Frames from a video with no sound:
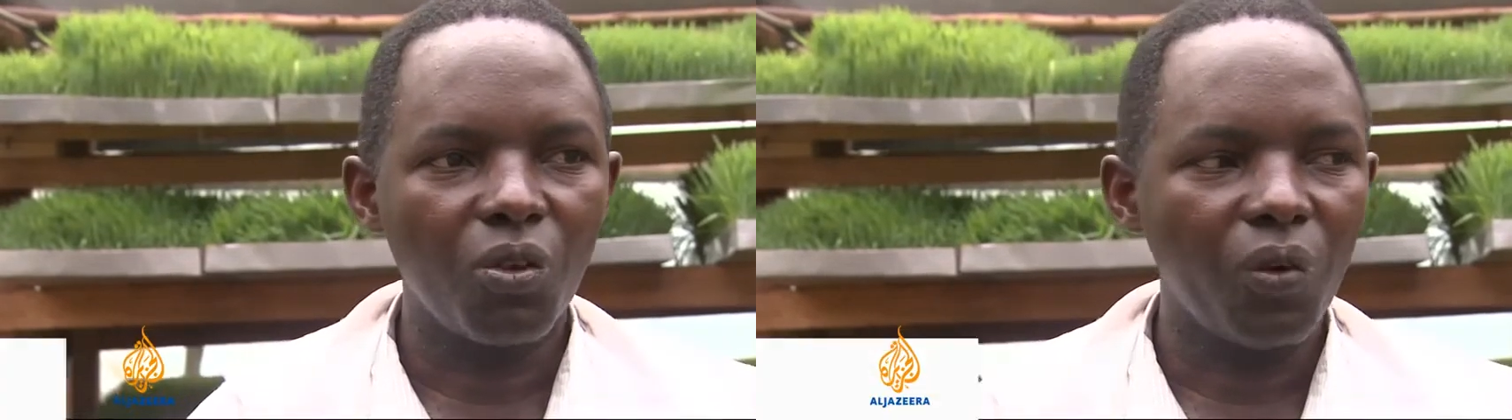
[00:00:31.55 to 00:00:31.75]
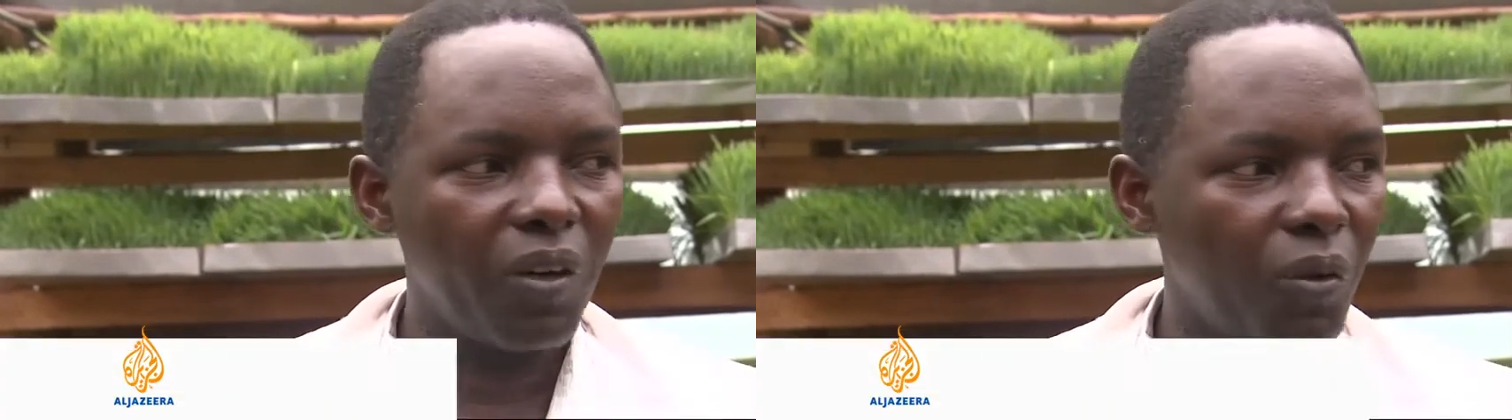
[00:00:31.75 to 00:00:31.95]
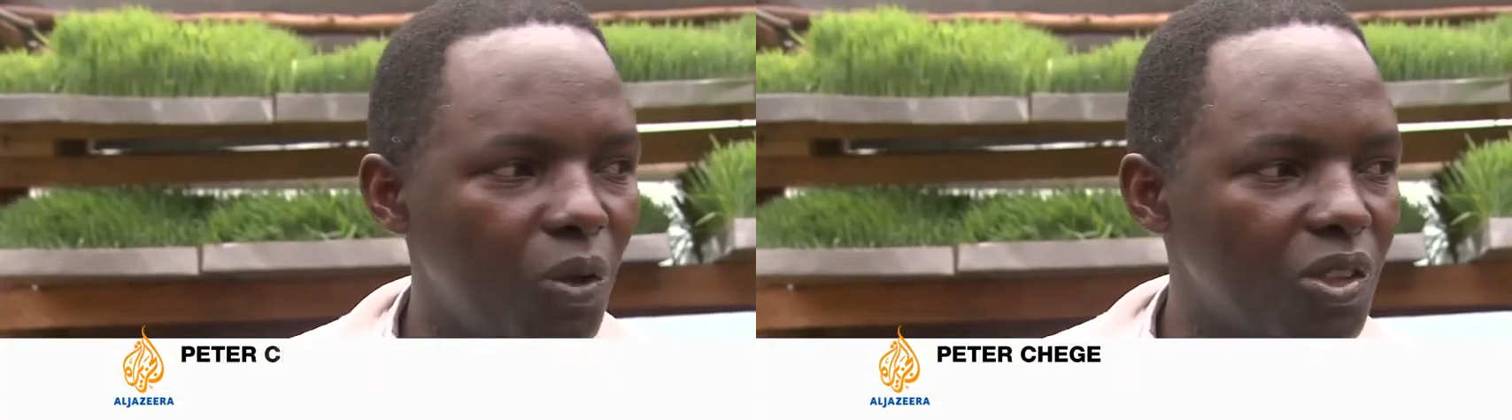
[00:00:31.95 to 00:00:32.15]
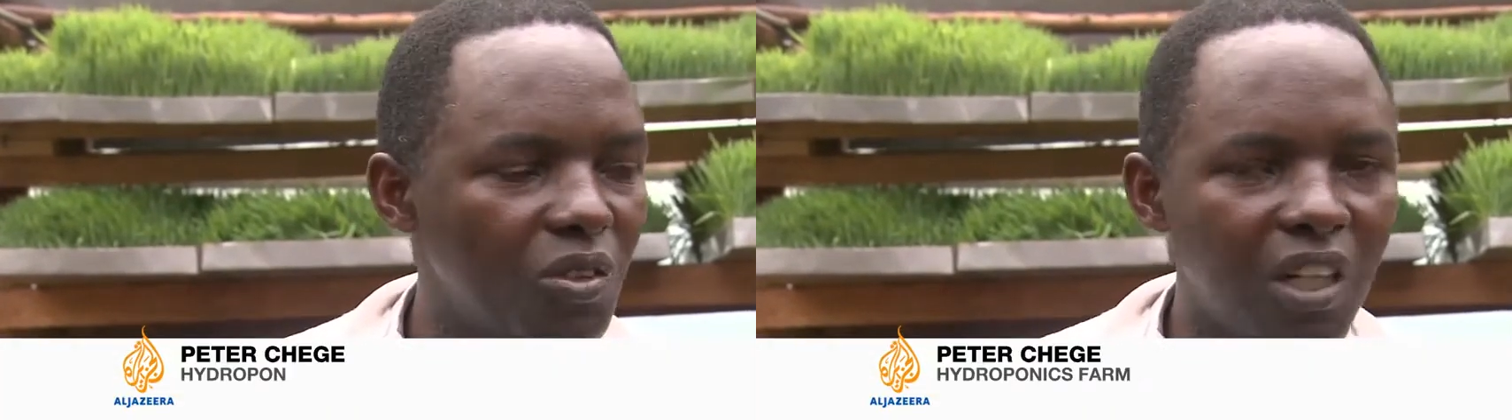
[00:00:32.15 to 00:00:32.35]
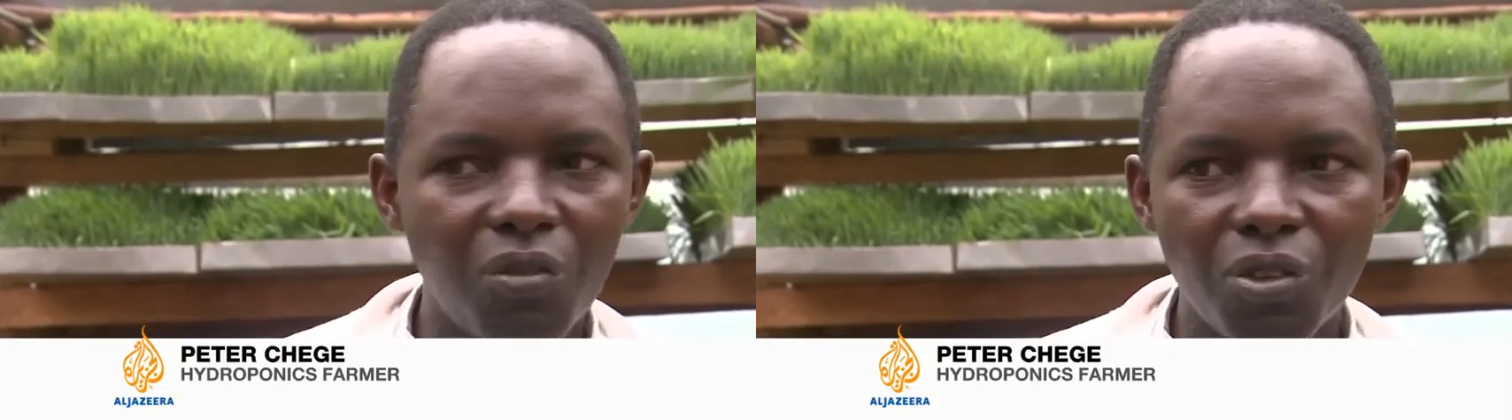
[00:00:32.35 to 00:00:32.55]
what we
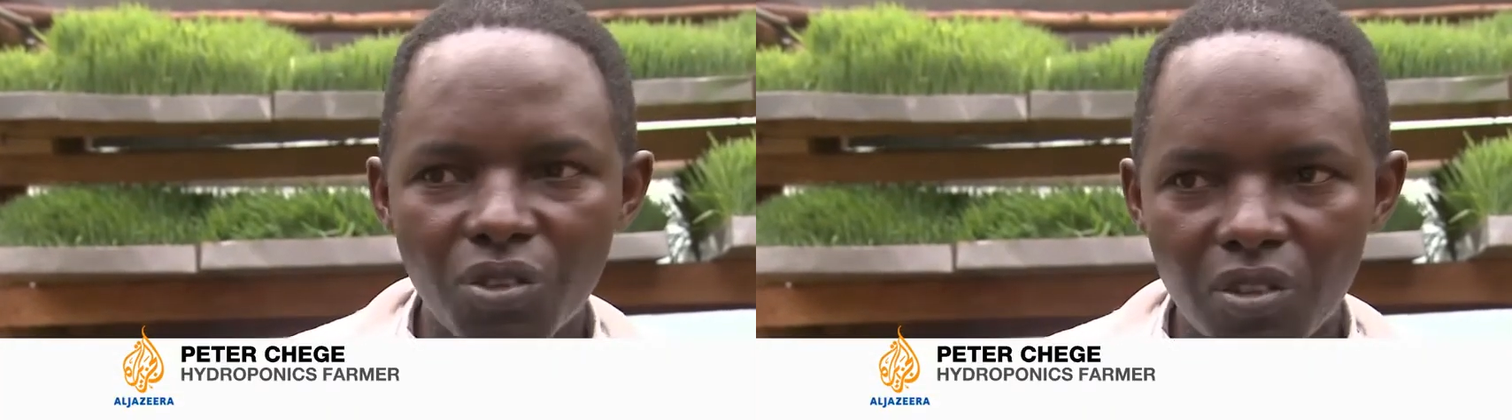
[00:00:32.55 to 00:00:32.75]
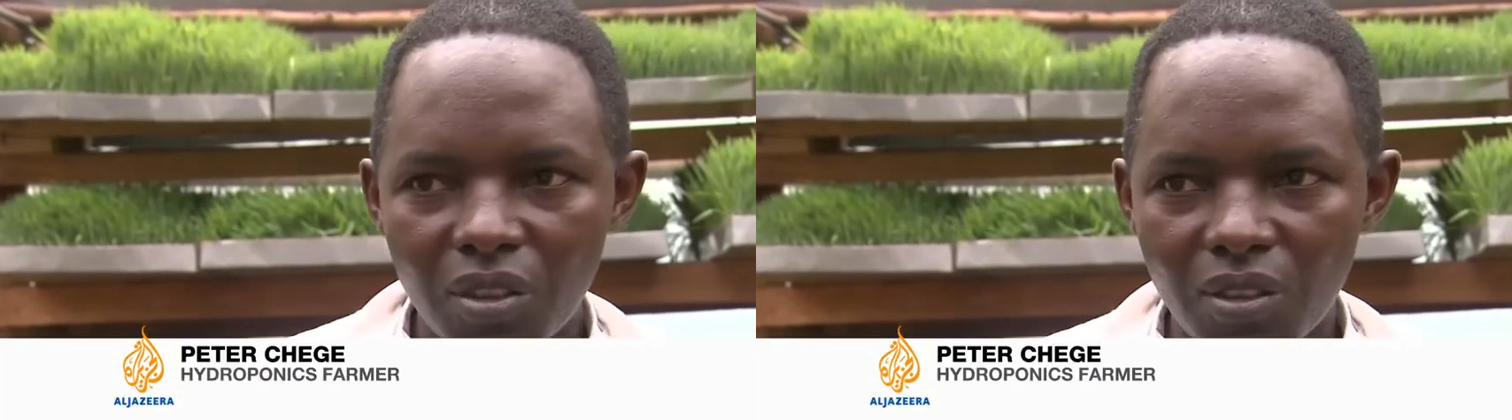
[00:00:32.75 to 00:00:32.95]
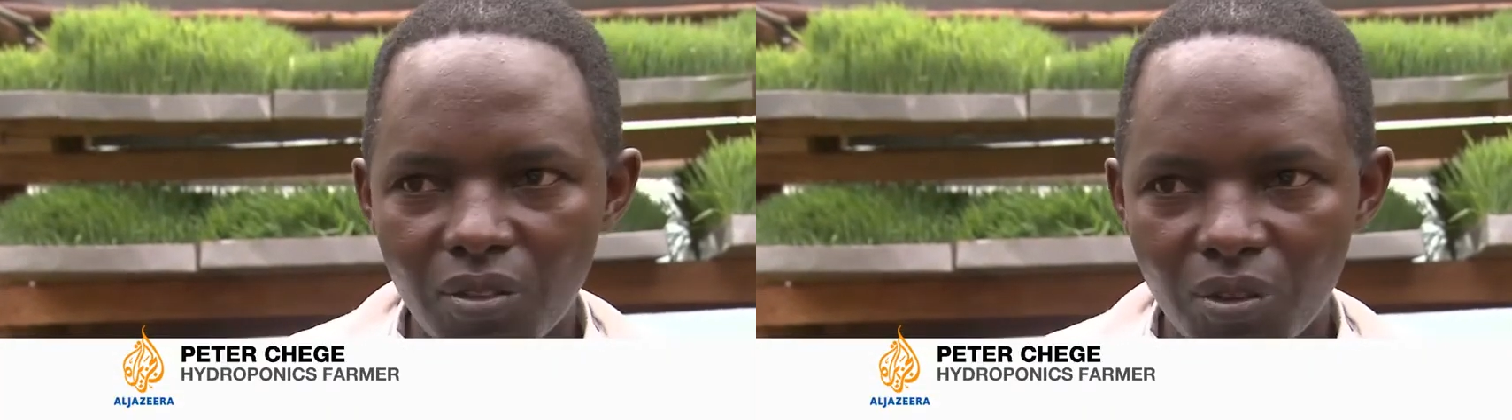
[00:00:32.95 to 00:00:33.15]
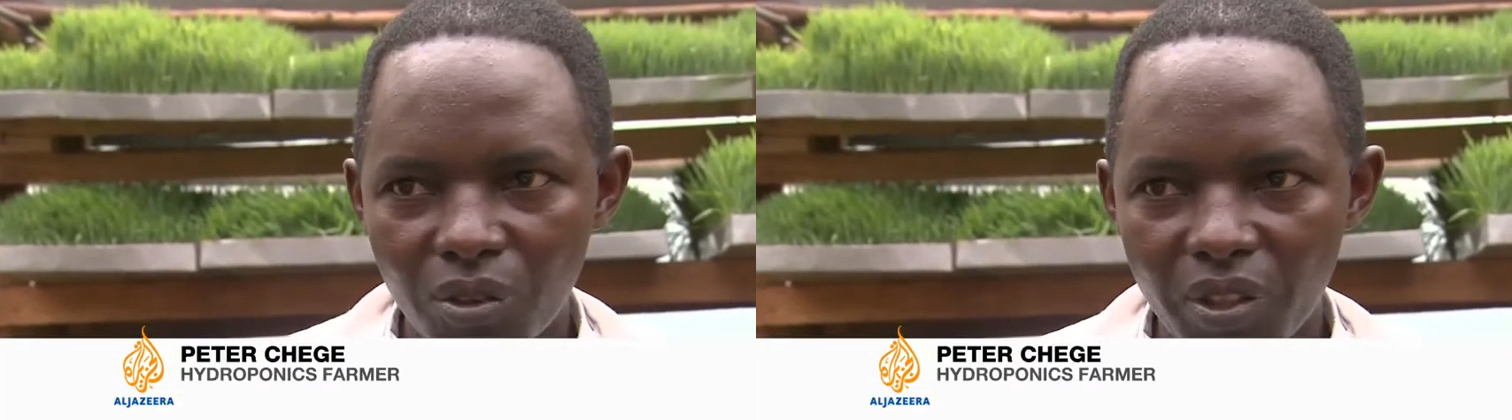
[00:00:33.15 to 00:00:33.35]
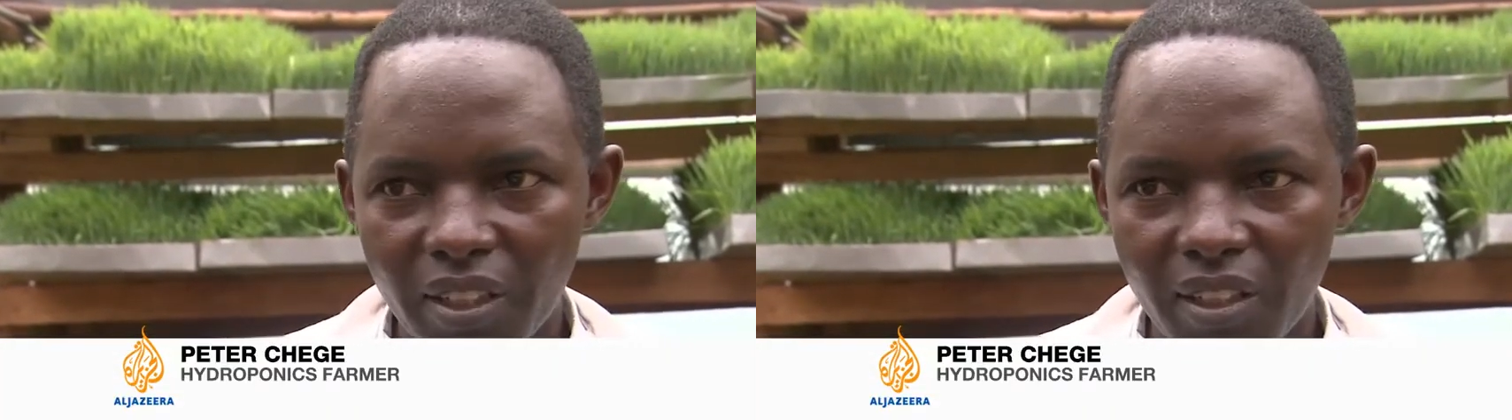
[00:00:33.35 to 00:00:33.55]
have used for
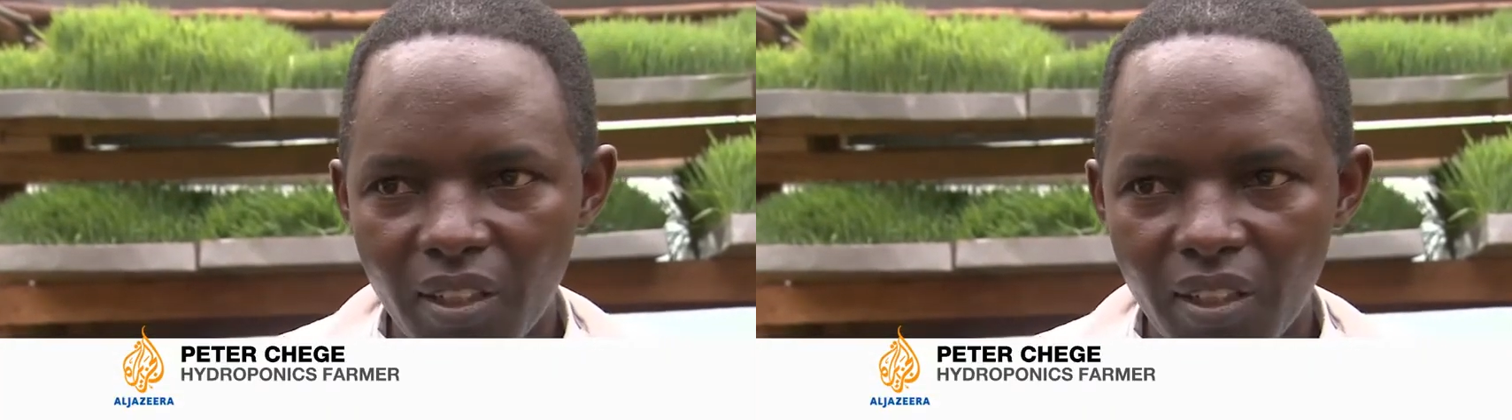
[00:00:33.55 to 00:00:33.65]
growing.